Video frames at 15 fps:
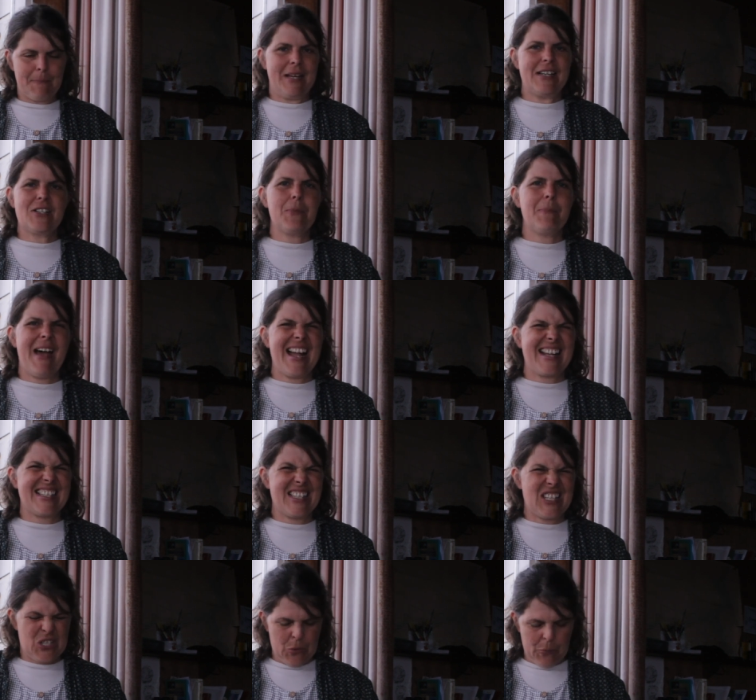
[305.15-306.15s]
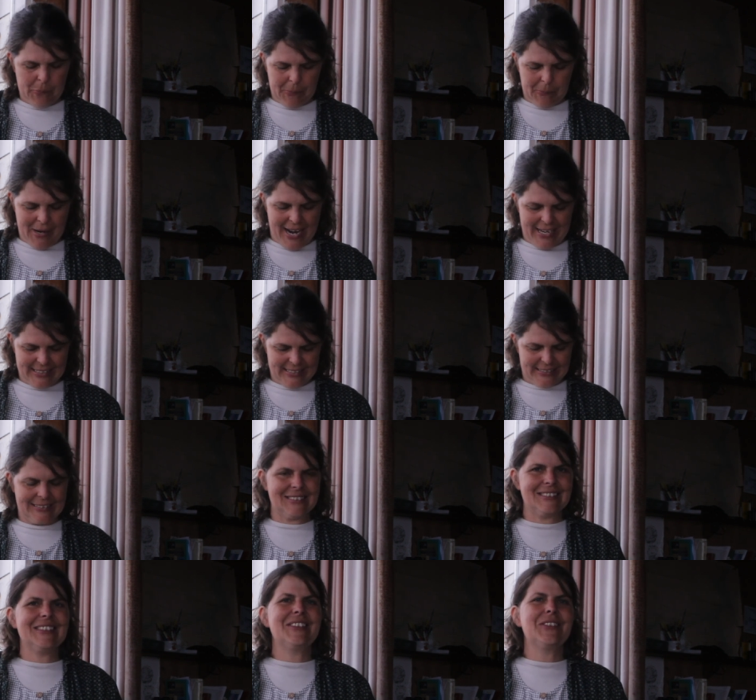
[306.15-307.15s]
Bento bags are super
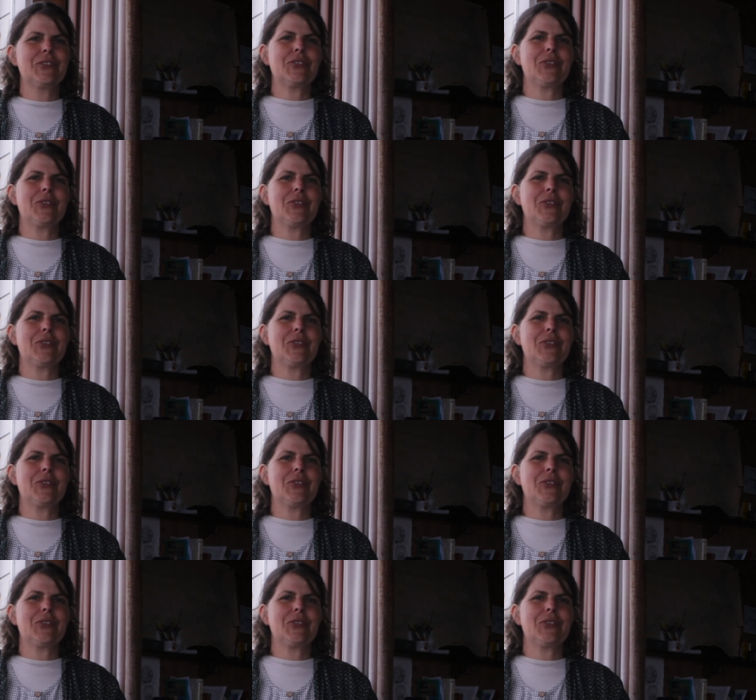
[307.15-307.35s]
practical